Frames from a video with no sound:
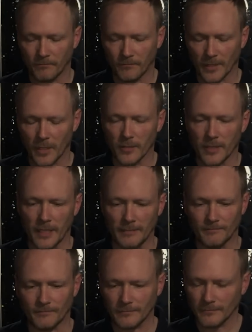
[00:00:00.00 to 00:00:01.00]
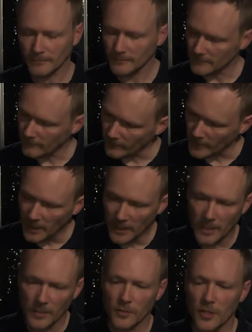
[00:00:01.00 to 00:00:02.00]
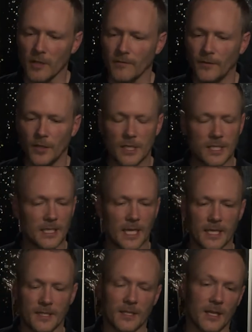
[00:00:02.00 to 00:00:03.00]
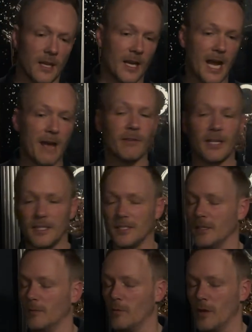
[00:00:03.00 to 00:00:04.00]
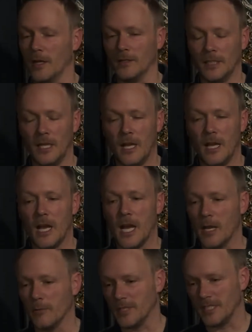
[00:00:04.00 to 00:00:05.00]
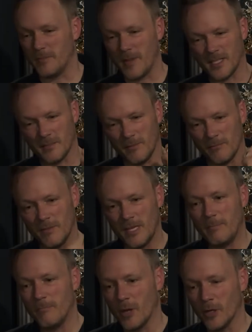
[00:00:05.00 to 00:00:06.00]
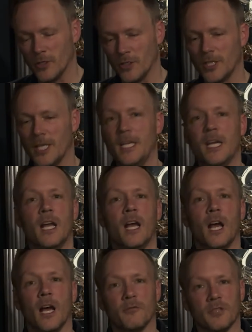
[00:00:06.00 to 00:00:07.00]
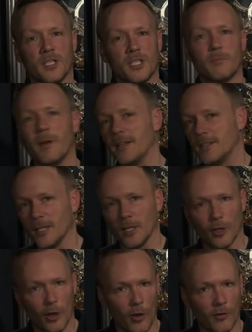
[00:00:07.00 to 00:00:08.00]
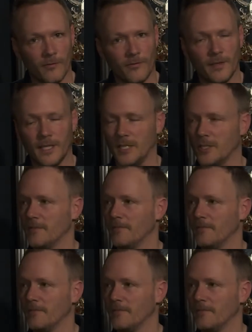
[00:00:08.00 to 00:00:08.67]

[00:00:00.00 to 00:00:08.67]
Okay. So, first taste, and I haven't had this in a while. I was expecting to be really punchy. I was expecting a long finish.